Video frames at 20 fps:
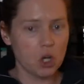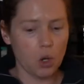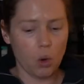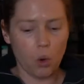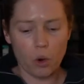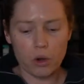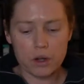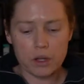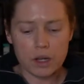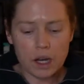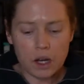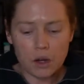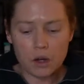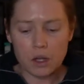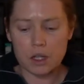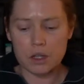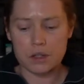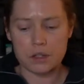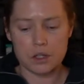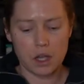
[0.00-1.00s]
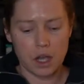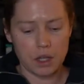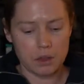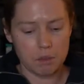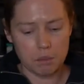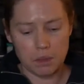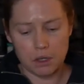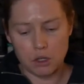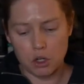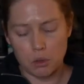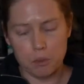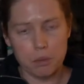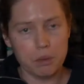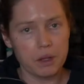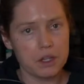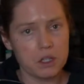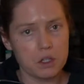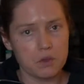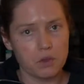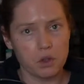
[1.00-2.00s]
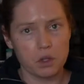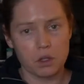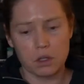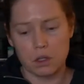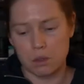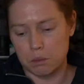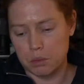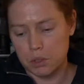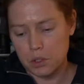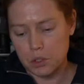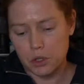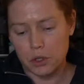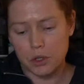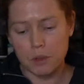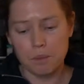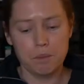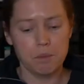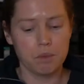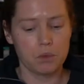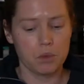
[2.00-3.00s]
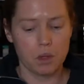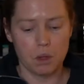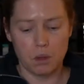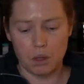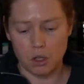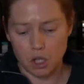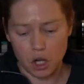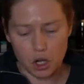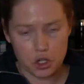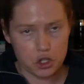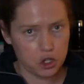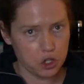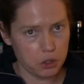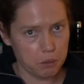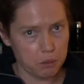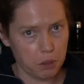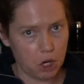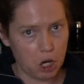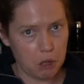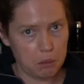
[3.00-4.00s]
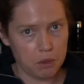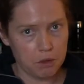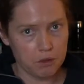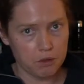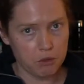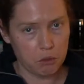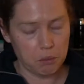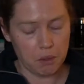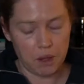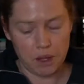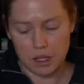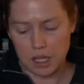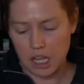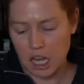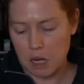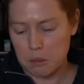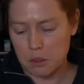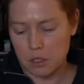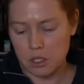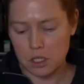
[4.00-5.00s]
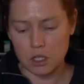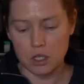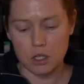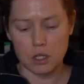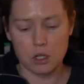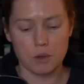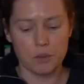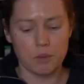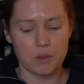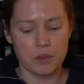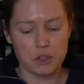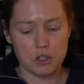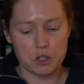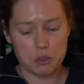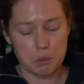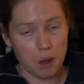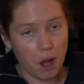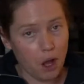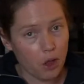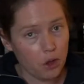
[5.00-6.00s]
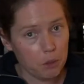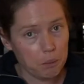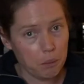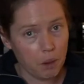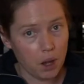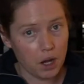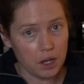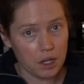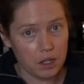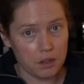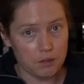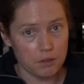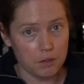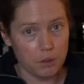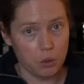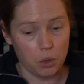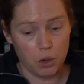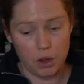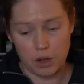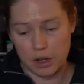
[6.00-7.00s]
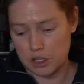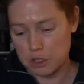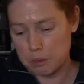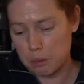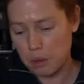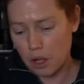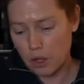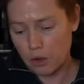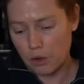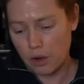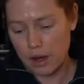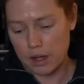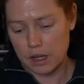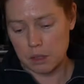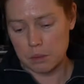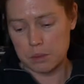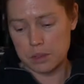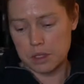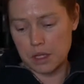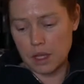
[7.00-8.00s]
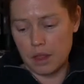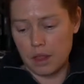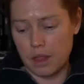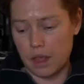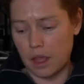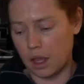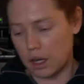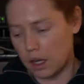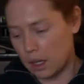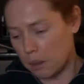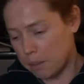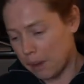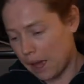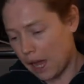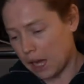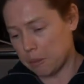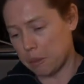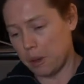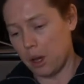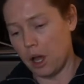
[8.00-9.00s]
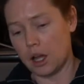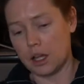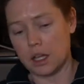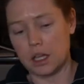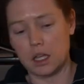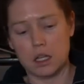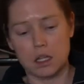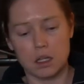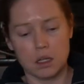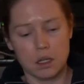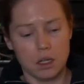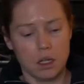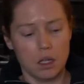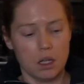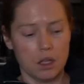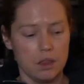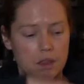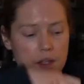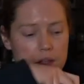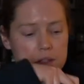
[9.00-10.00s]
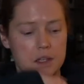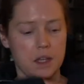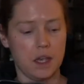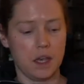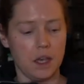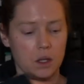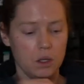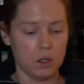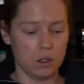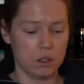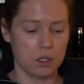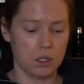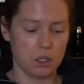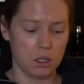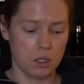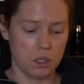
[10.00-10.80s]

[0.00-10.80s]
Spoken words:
ordinary. It's got, a place for a computer, larger compartment for my camera gear, smaller pocket for any smaller items, and then a back pocket that's held